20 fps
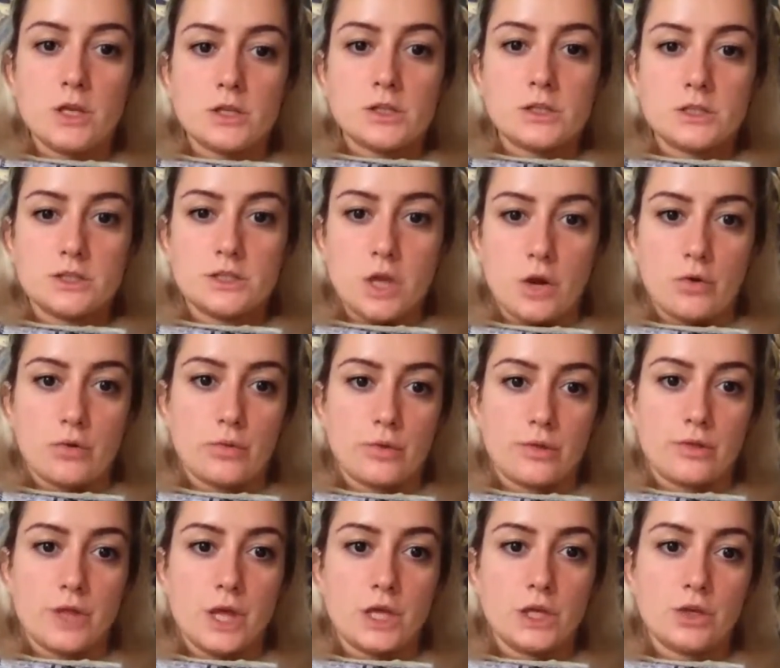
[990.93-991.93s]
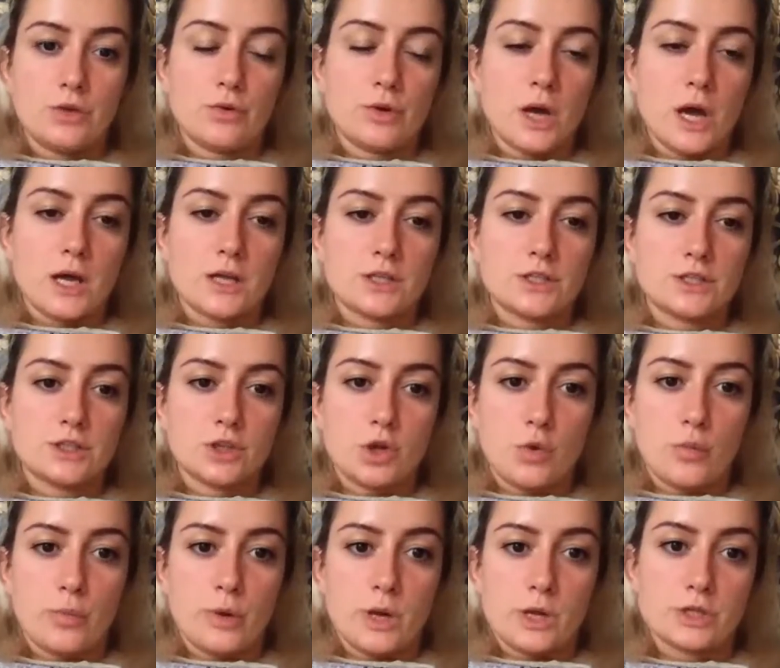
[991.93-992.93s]
So, thank you guys
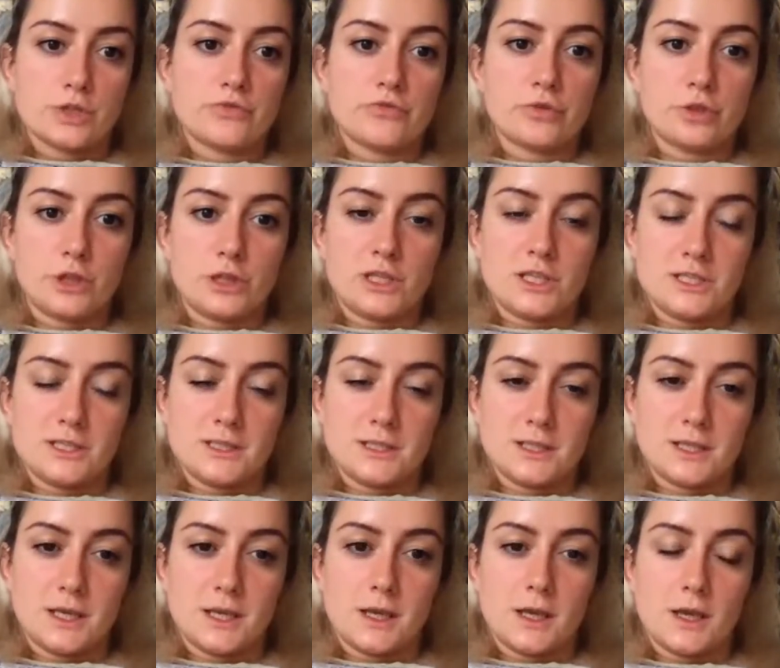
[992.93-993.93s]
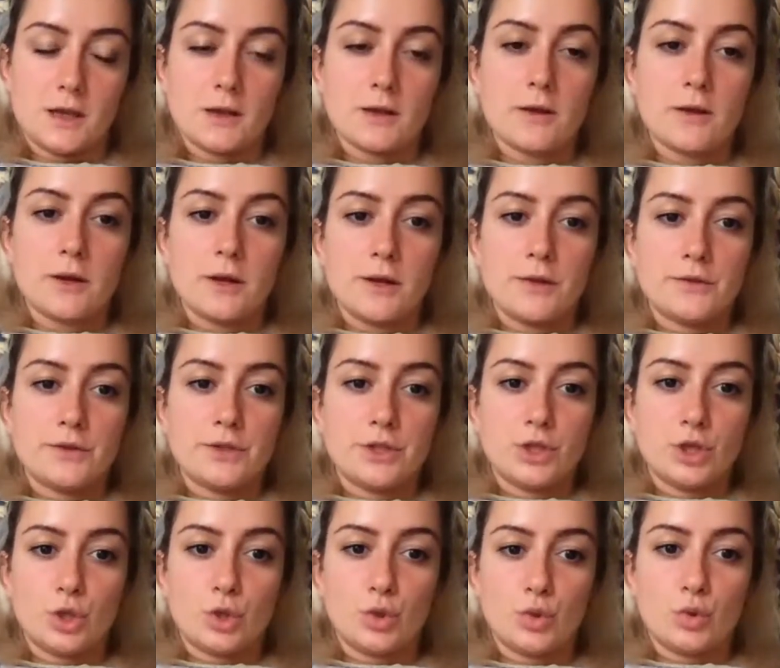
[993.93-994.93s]
so much for listening
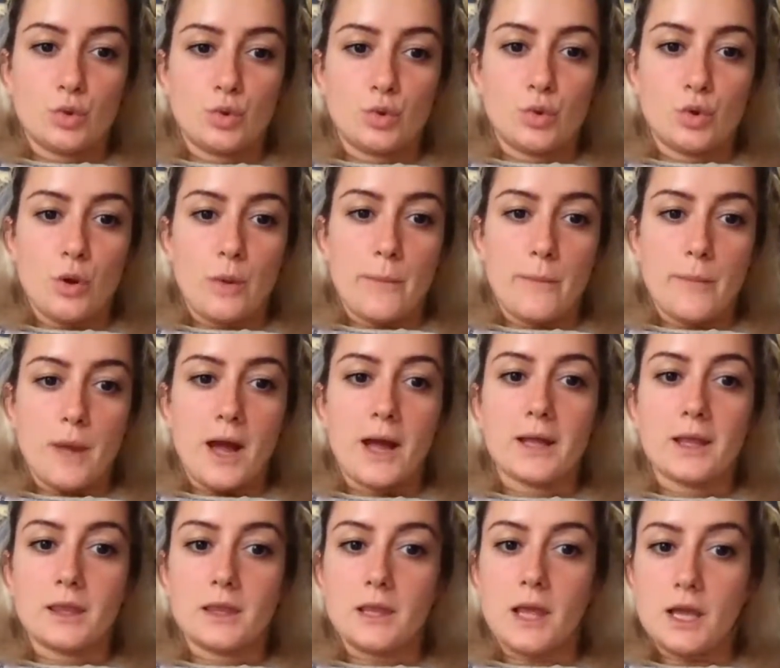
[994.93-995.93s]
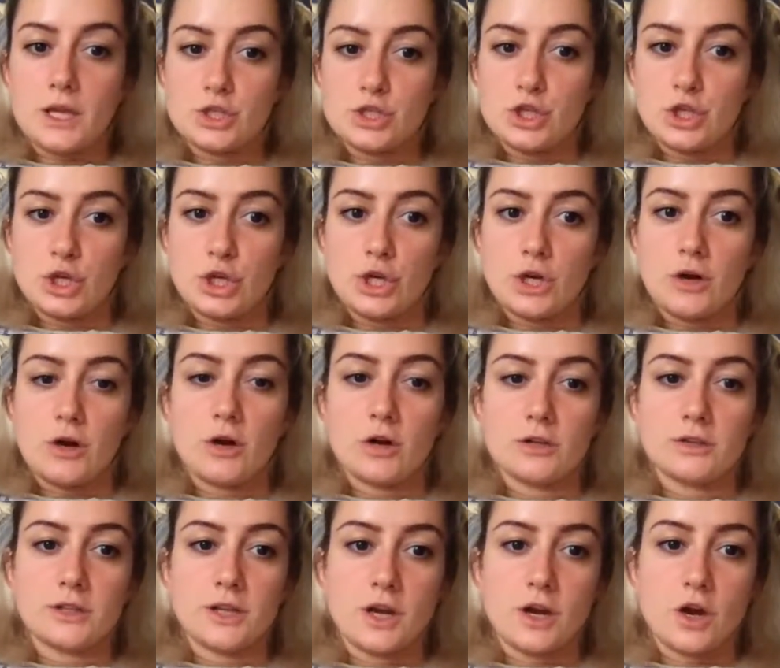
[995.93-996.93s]
to my lecture
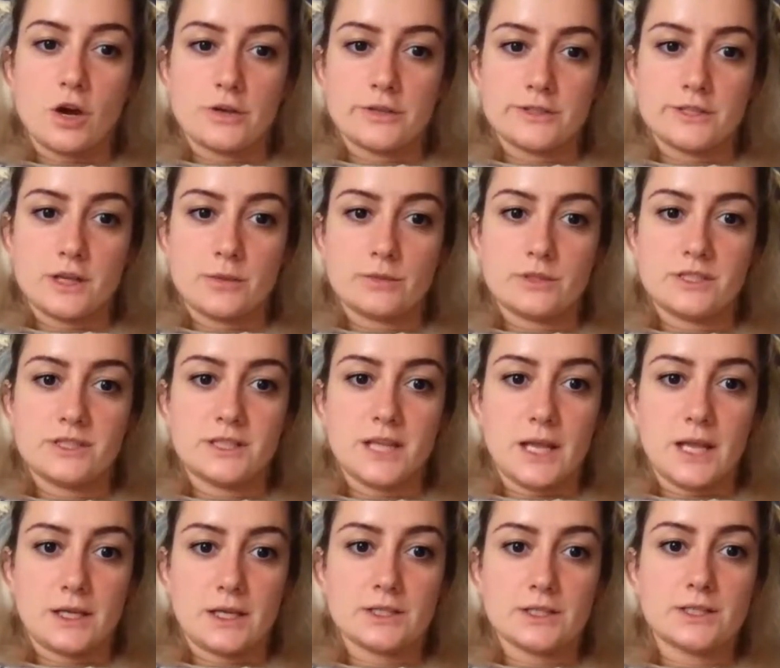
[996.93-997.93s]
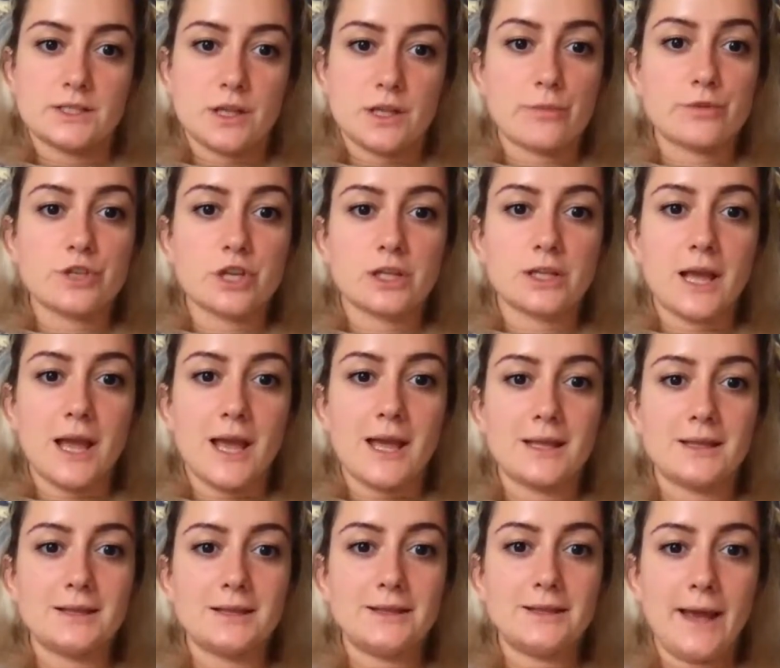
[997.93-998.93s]
on the concept, status, subject,
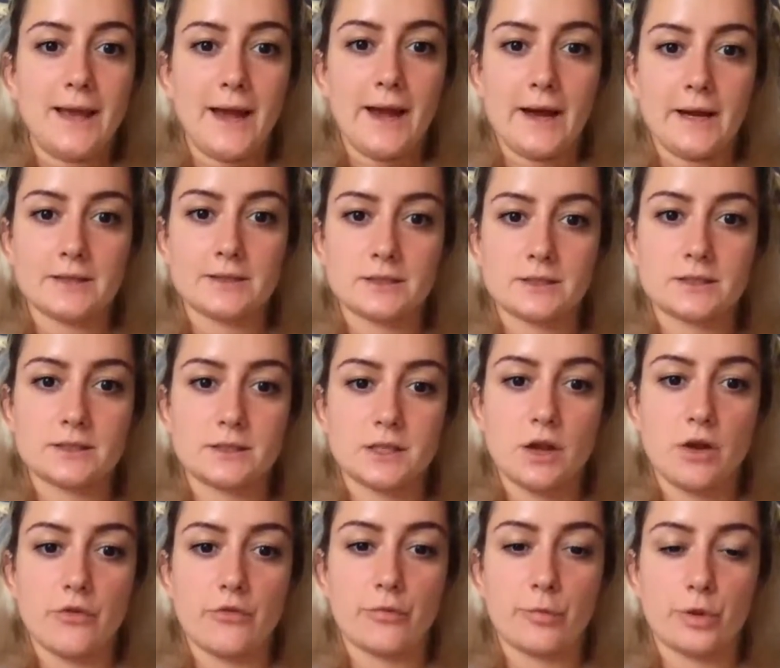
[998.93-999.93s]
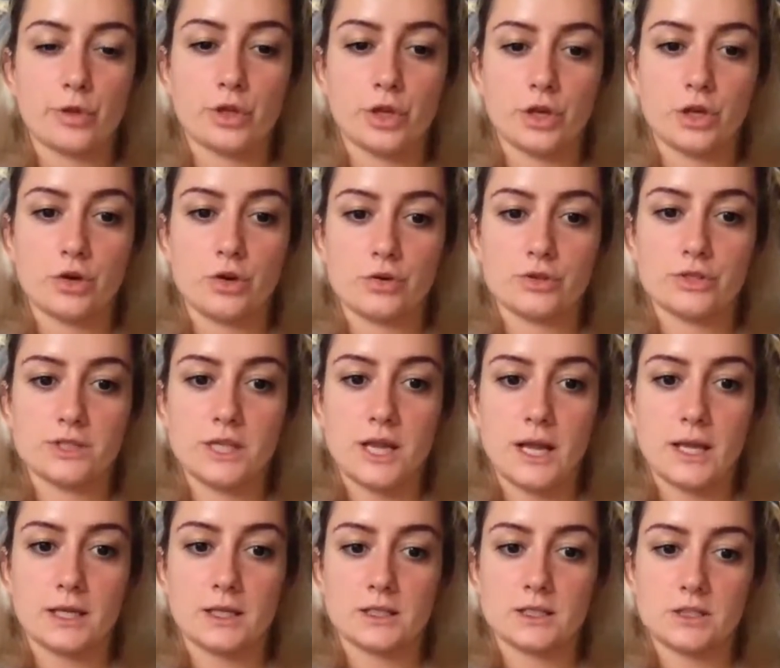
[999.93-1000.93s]
and tasks of political
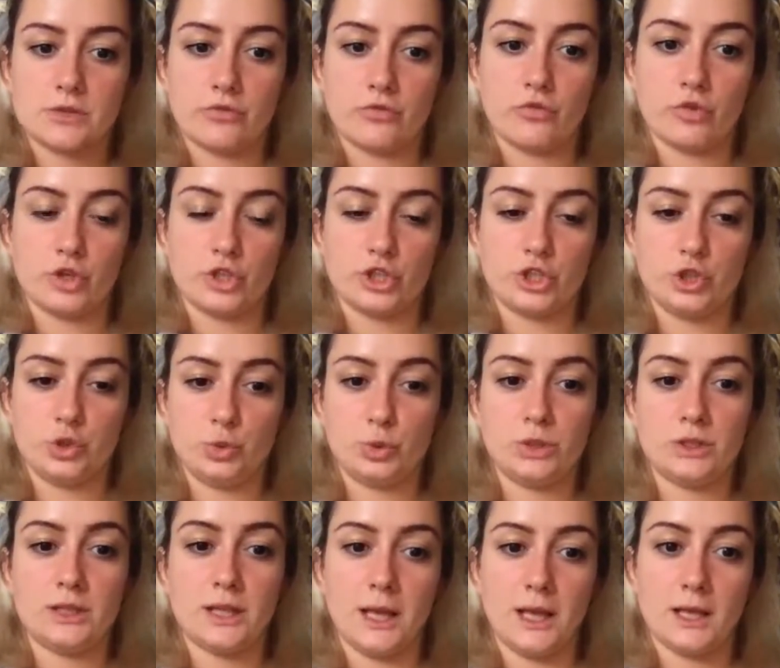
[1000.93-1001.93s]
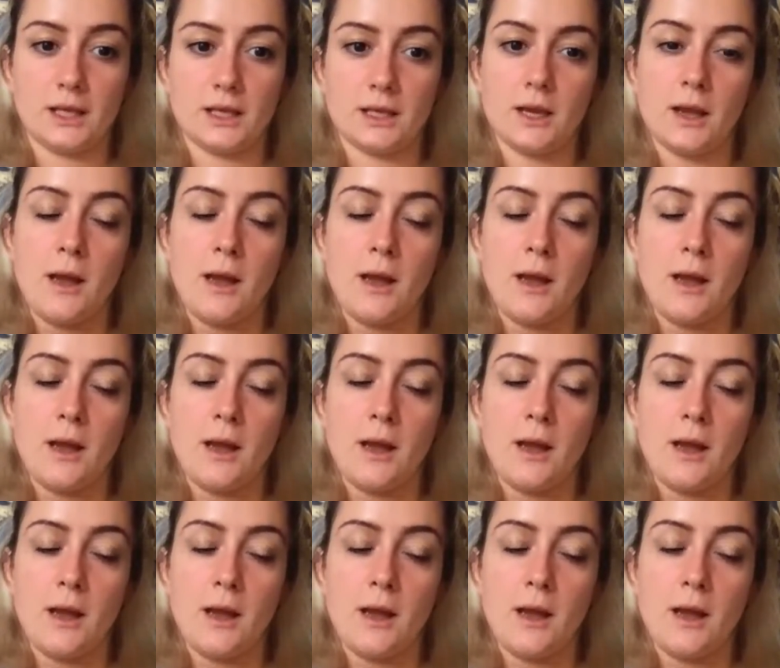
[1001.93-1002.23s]
science for today.